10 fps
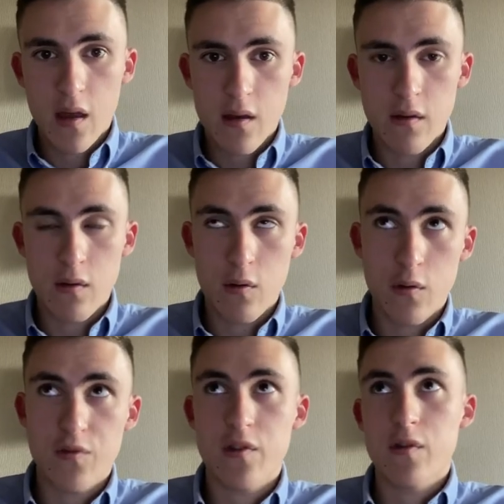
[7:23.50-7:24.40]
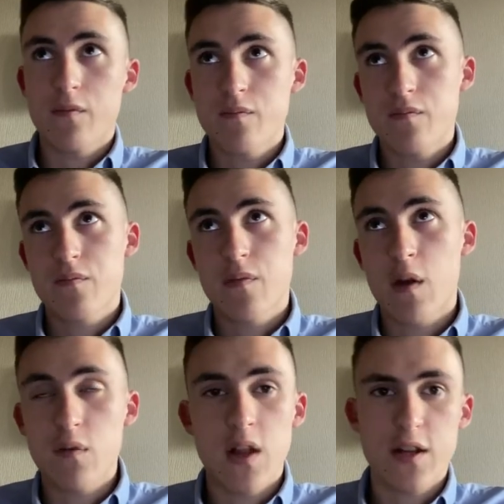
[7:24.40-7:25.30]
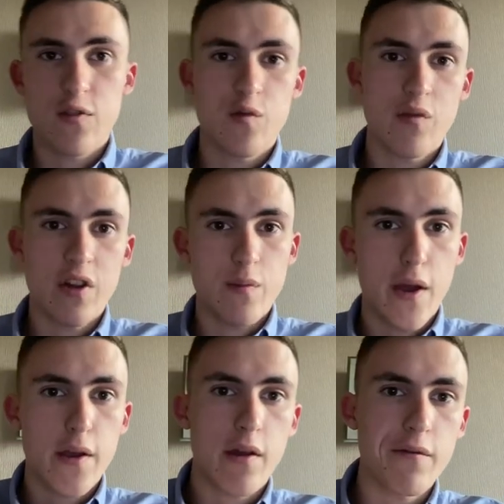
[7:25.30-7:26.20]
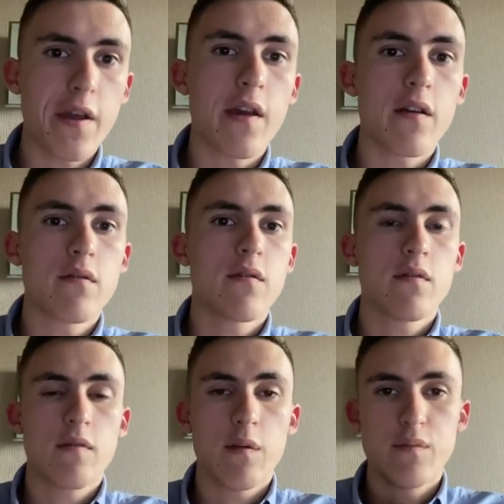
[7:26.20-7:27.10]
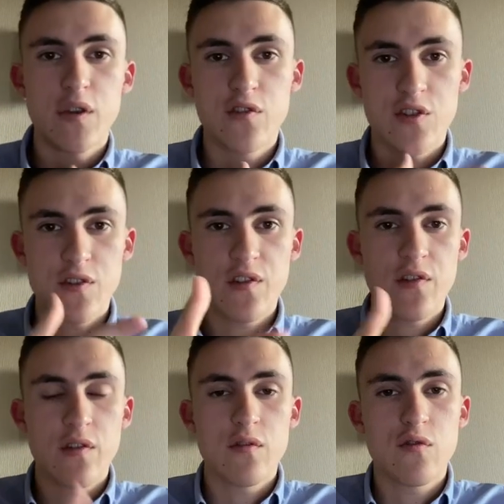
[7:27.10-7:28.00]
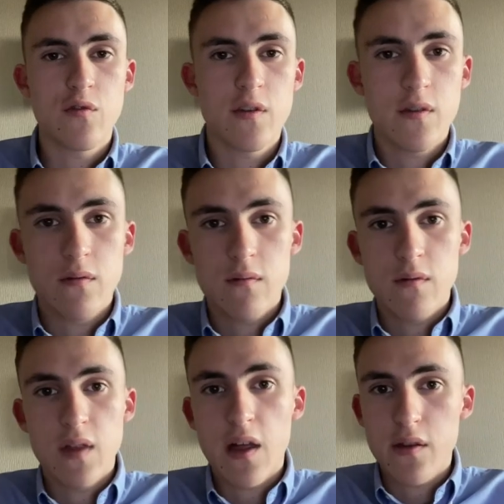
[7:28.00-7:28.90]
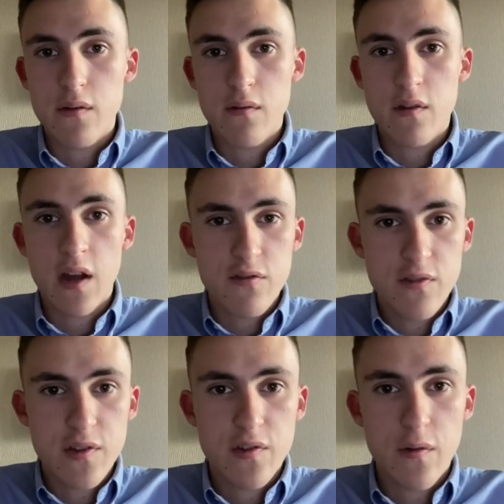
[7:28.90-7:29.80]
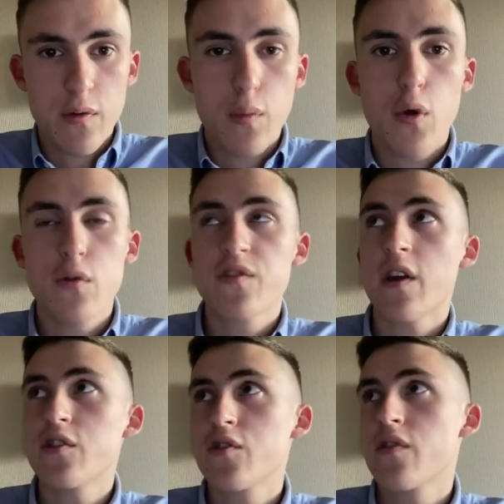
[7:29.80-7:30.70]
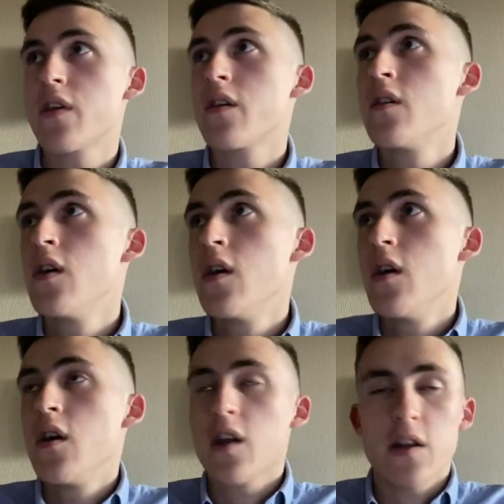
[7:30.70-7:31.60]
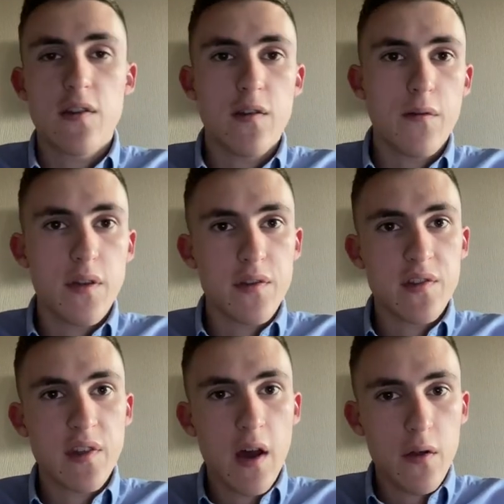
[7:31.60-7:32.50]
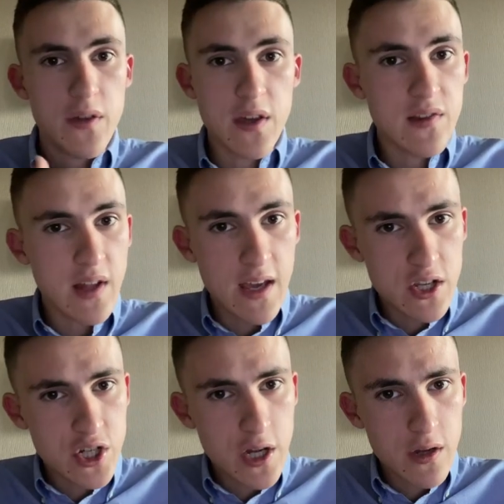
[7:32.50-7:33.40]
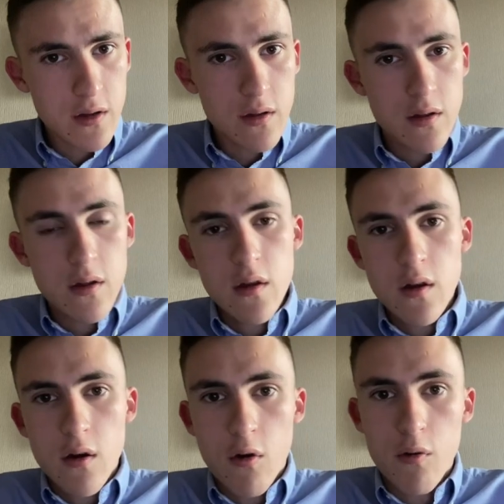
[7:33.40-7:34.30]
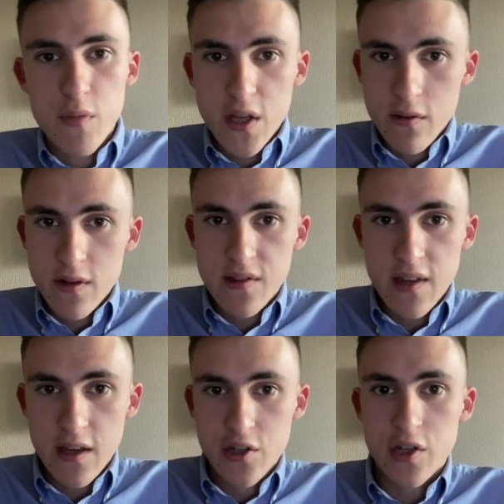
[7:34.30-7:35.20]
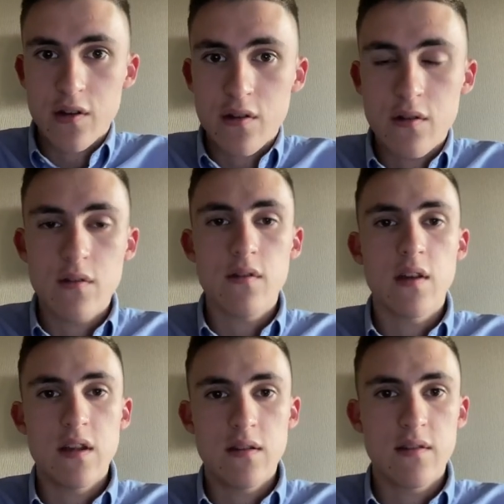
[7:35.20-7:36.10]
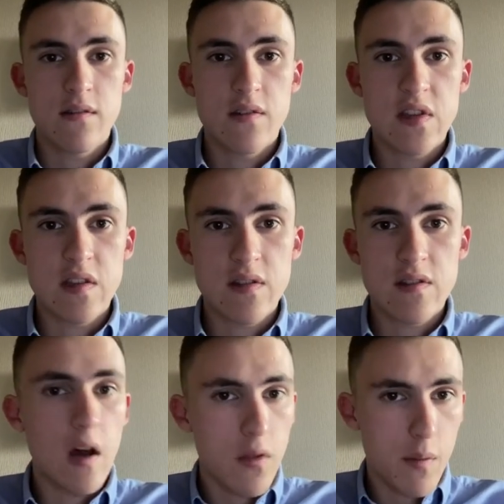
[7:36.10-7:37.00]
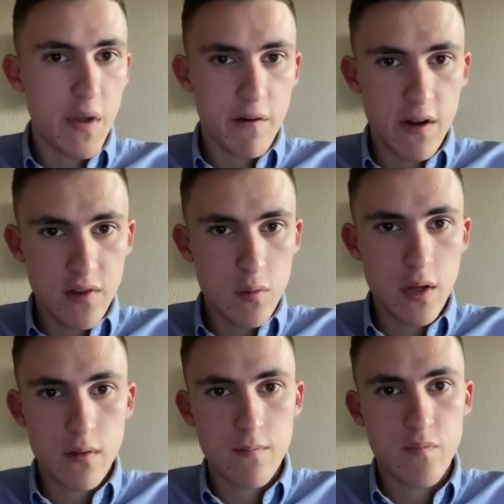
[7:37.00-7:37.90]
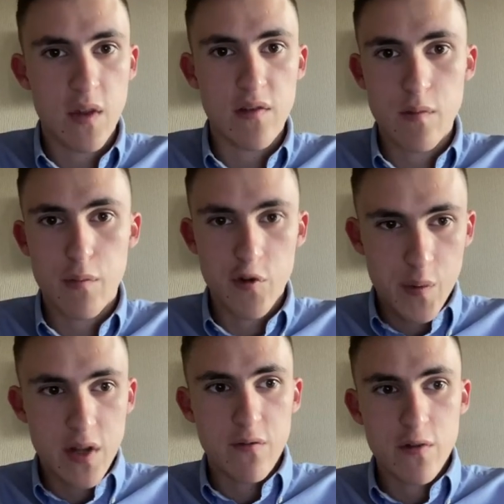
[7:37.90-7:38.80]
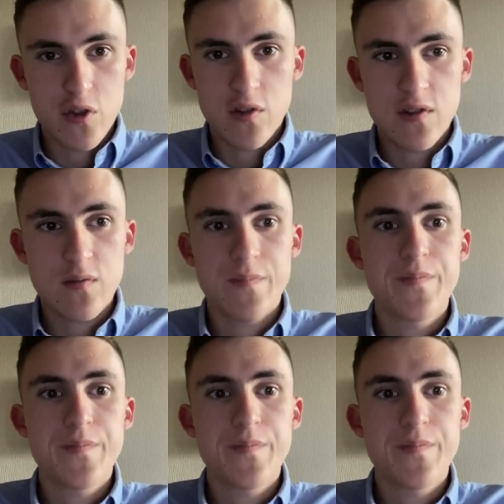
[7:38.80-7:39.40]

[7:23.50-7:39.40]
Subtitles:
Also, I would like to spread my career ambitions to the other countries of the world, such as the countries of the Southeast Asia or Middle East Asia and South America as well, as the prospective regions